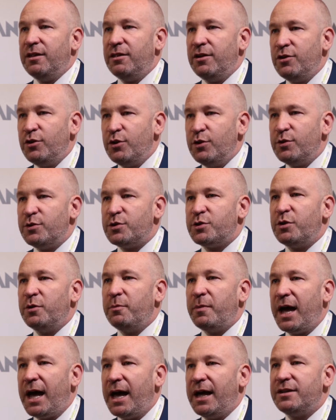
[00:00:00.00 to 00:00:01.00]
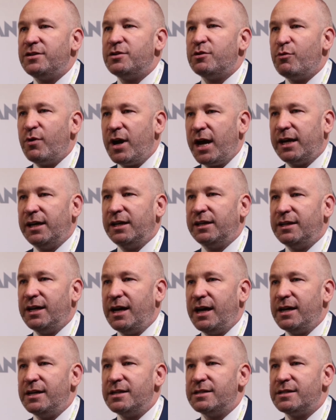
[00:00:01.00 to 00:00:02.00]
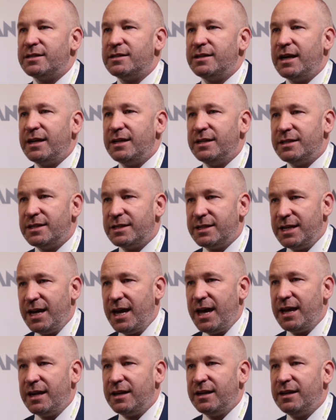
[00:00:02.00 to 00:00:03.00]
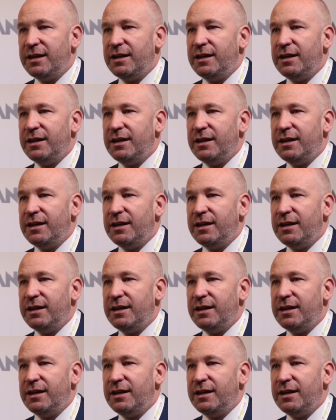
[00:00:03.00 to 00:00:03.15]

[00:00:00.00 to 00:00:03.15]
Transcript: The newsroom had to recognize that instead